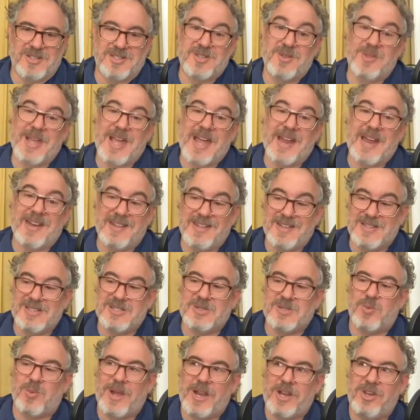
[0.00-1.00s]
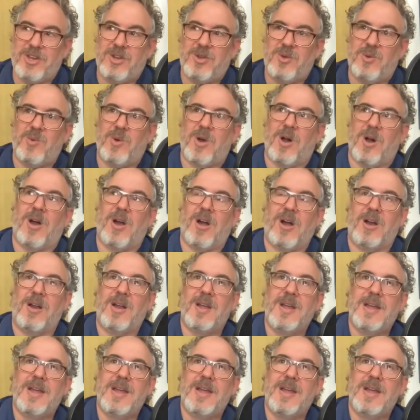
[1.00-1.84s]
So that is when you are